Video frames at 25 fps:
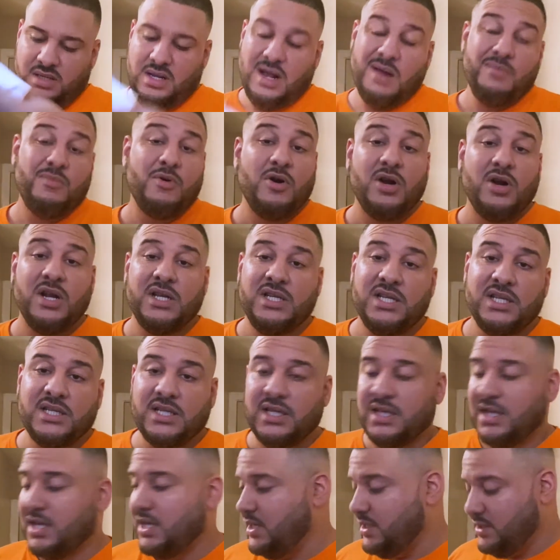I brought it just in
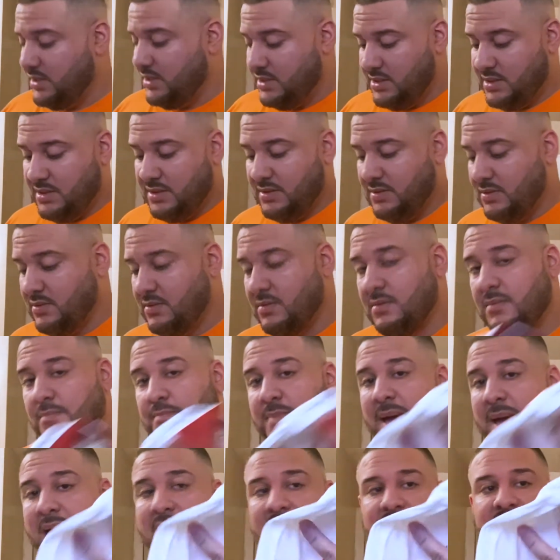case.
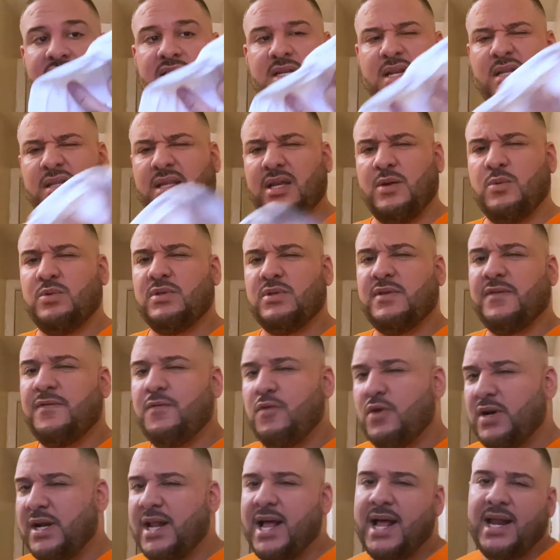Pacsun, I think it was a
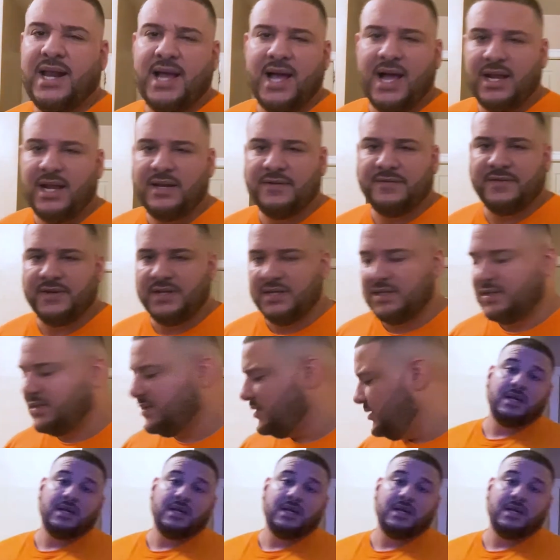$40 holler for this.